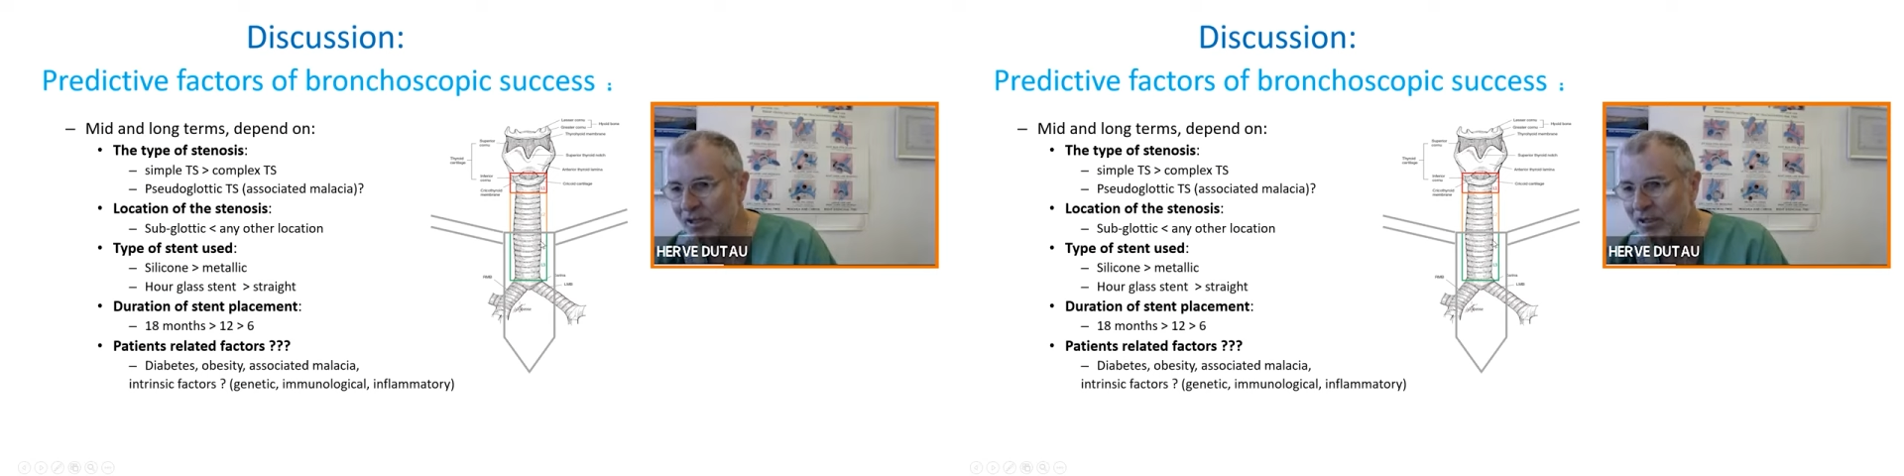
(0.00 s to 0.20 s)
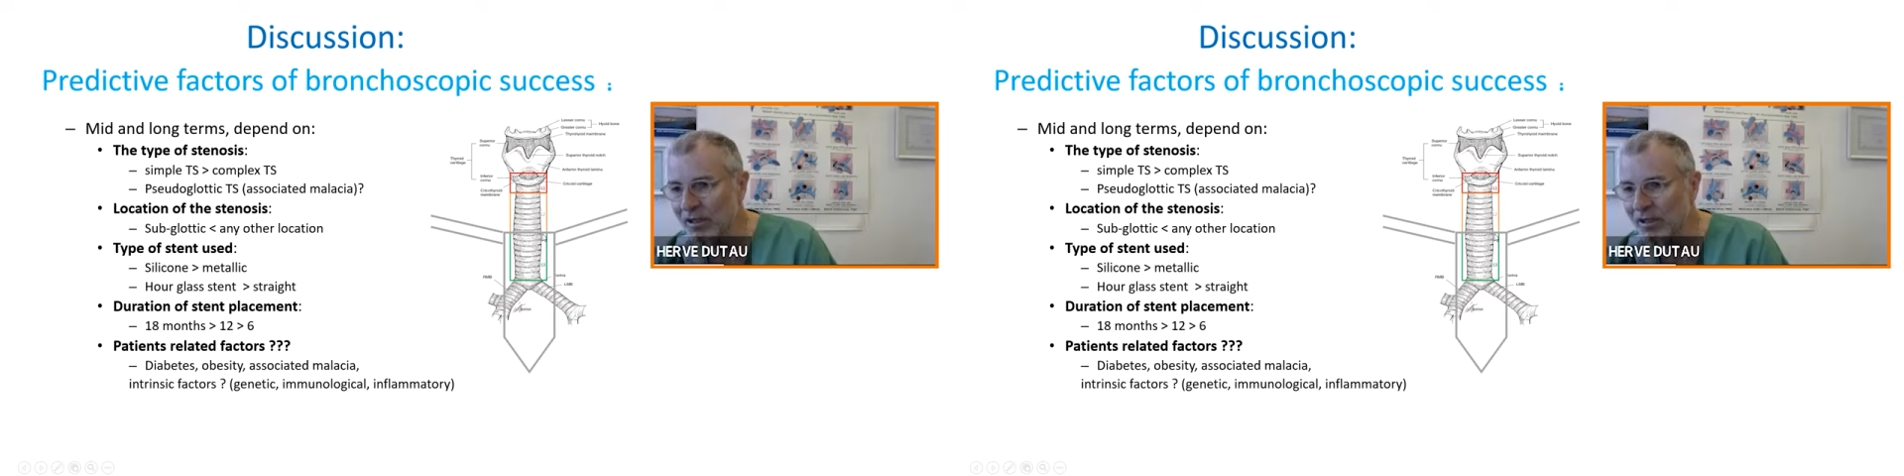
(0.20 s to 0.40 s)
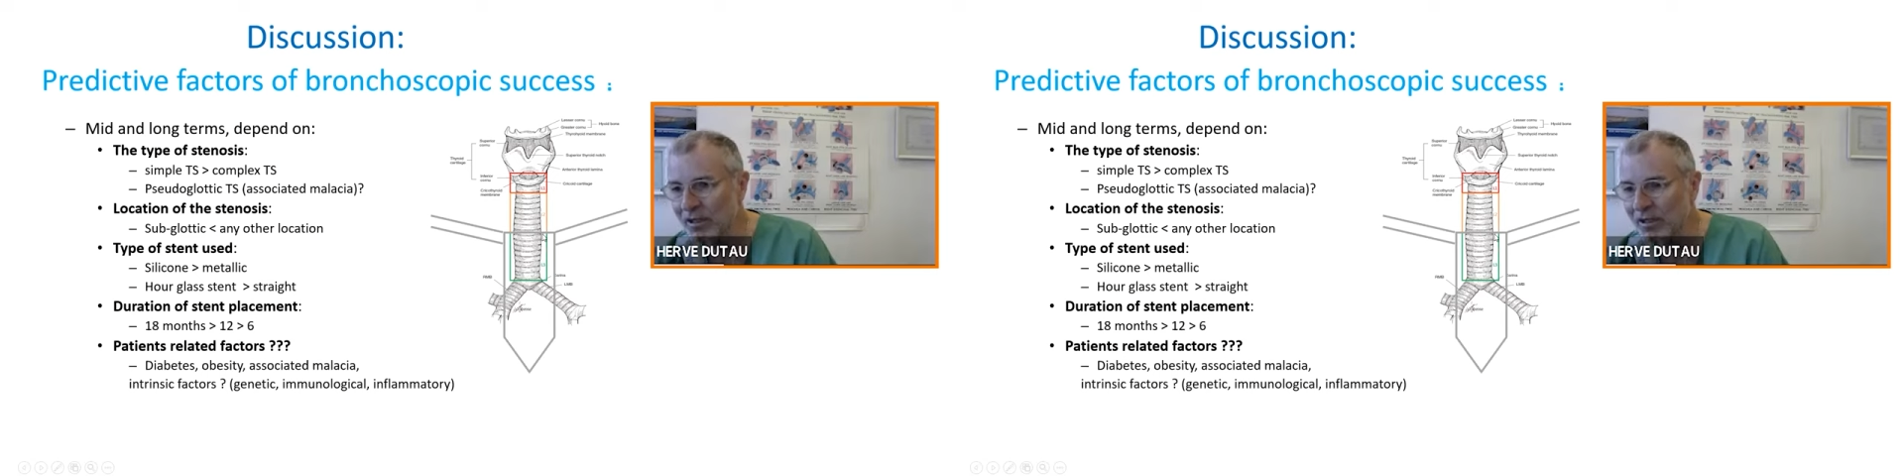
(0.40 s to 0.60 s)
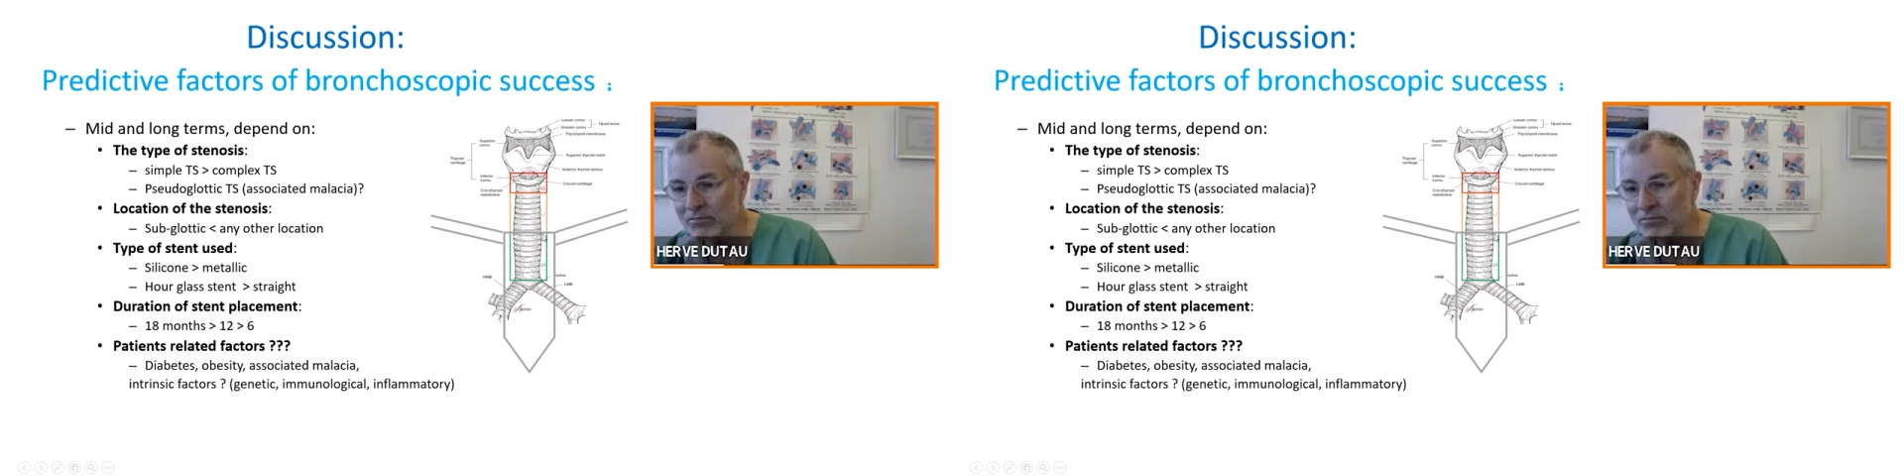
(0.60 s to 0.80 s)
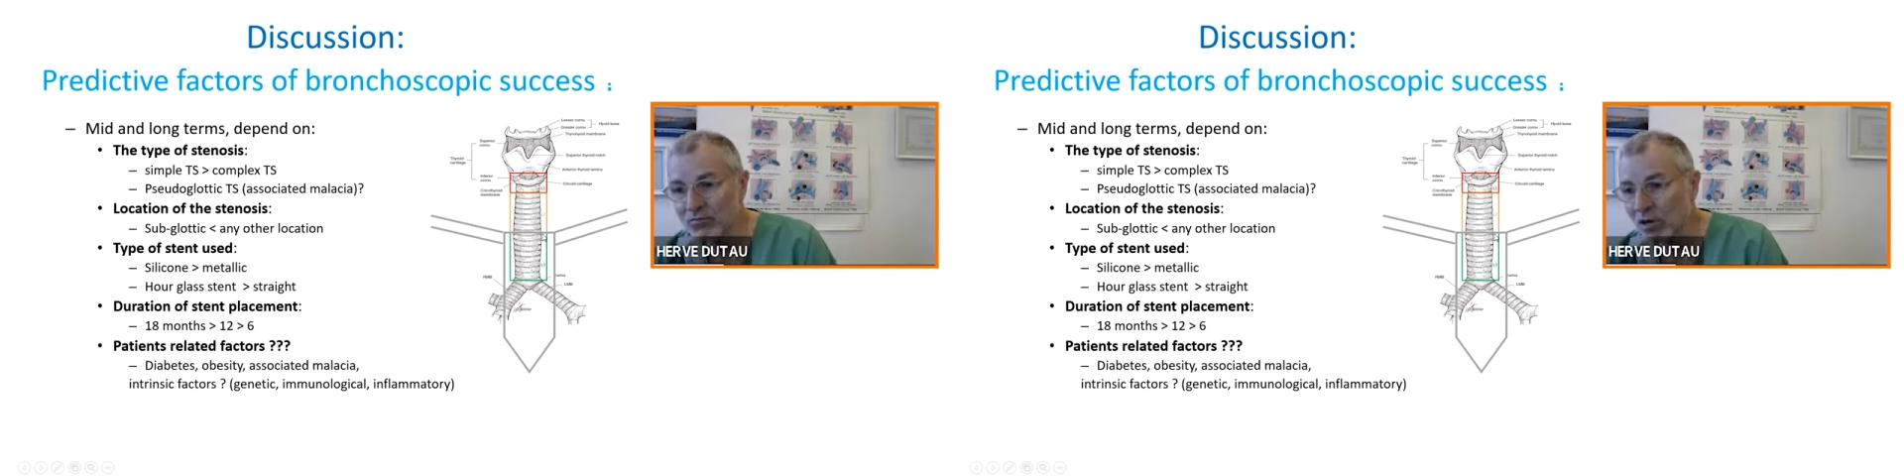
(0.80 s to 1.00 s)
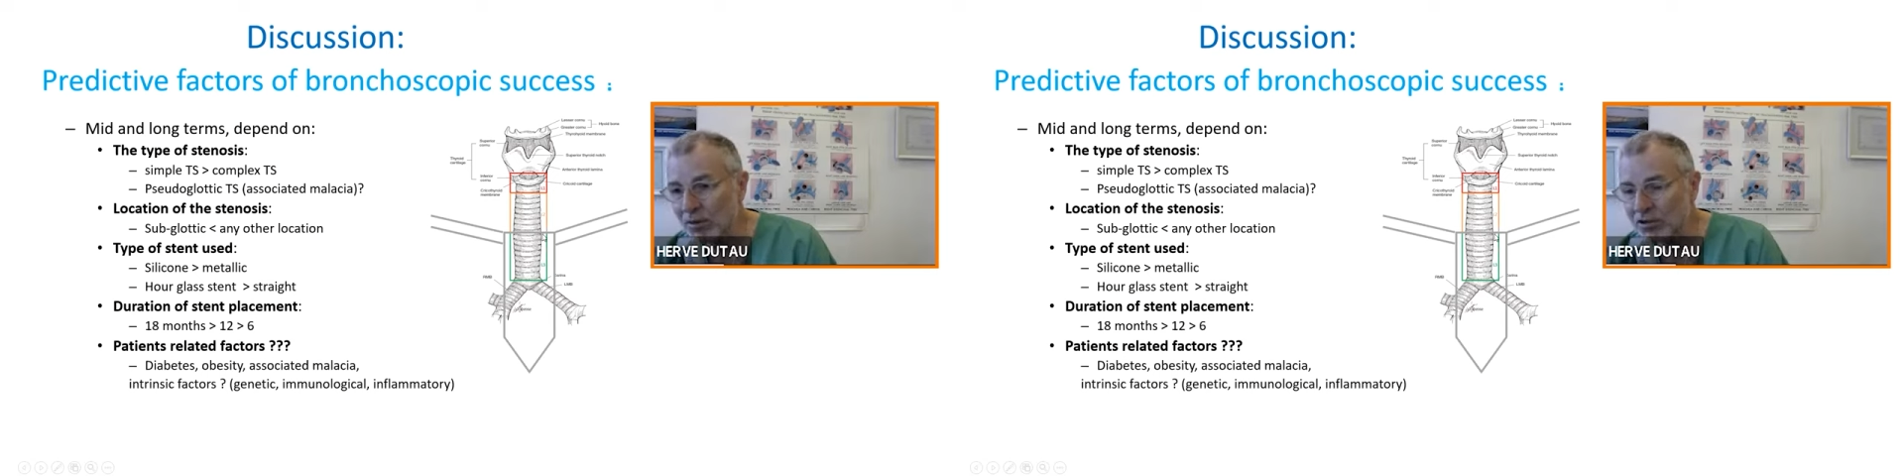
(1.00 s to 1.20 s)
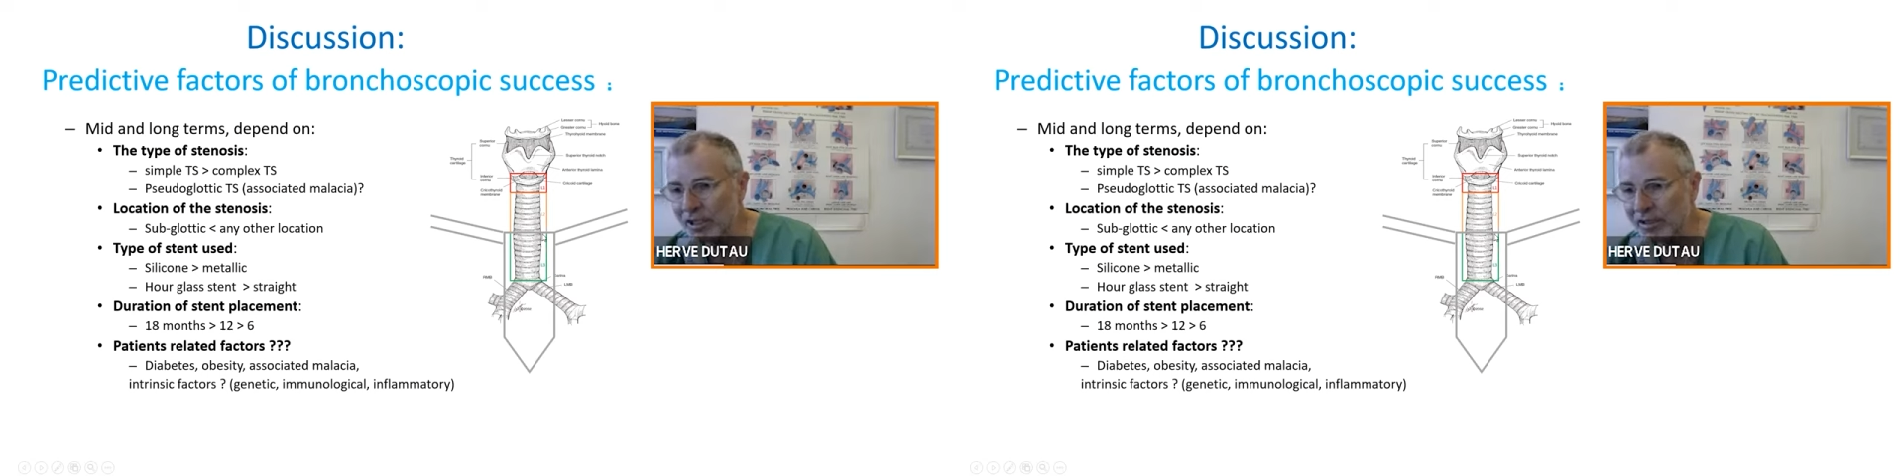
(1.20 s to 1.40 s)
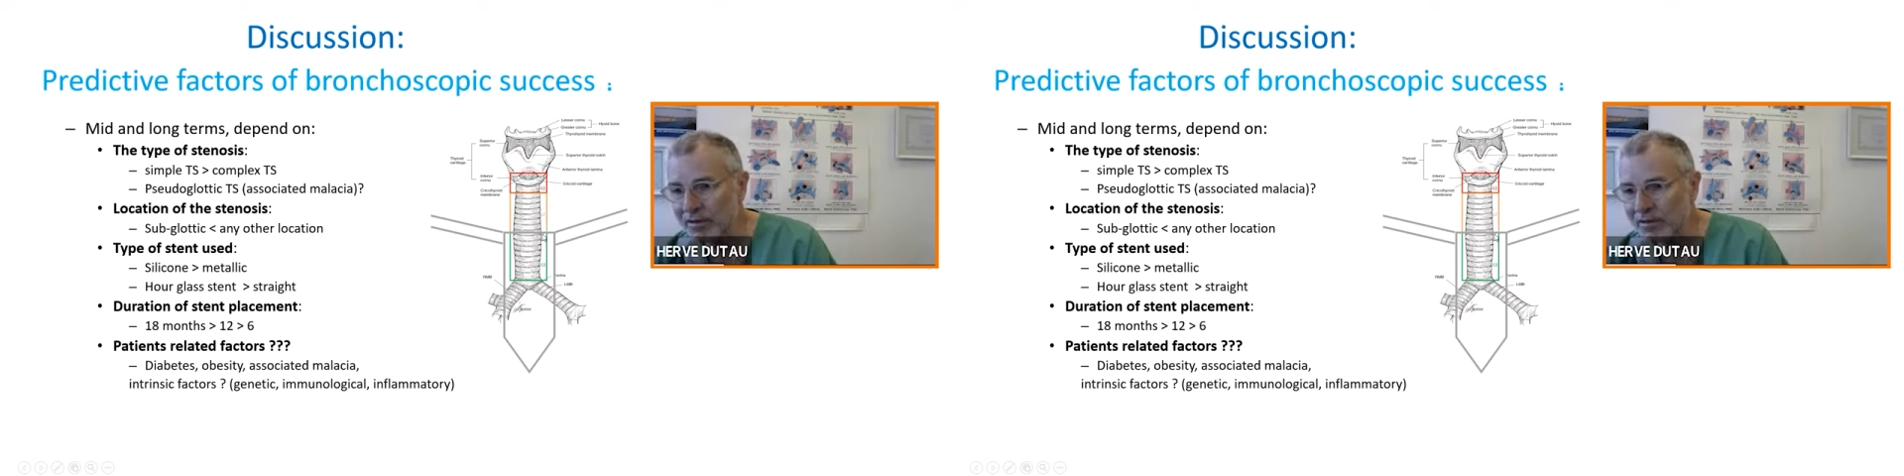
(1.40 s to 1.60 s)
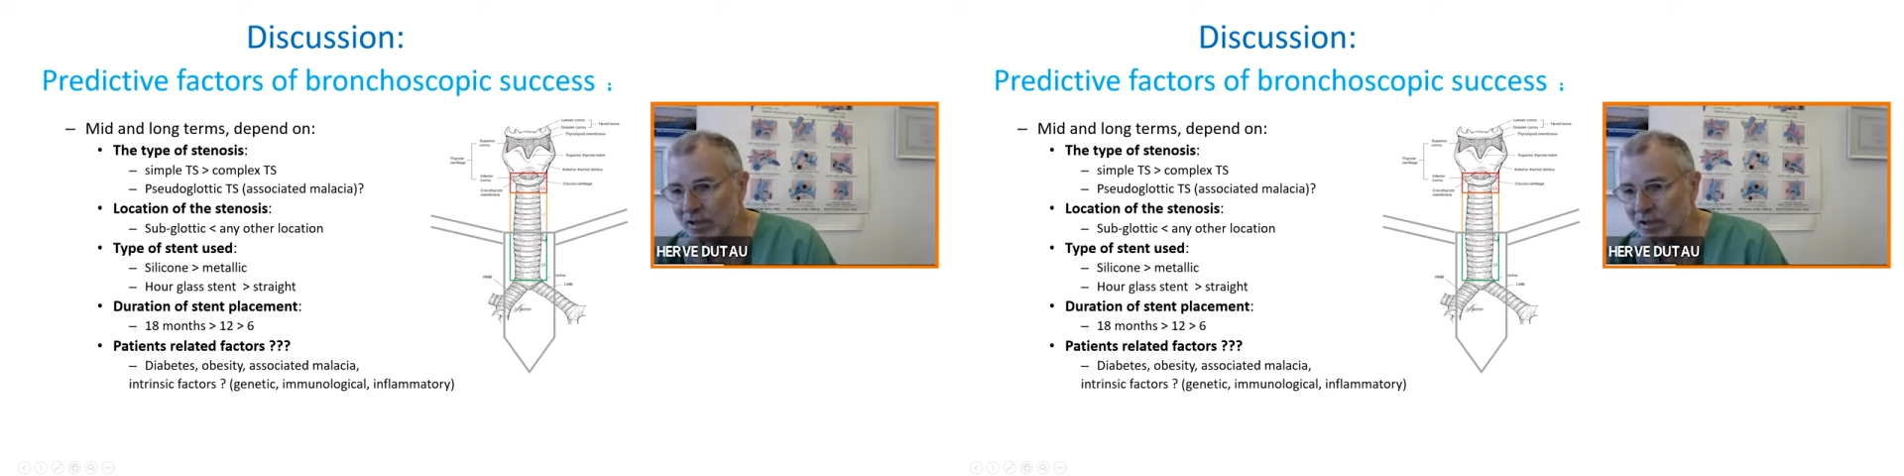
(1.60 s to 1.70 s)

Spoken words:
I would say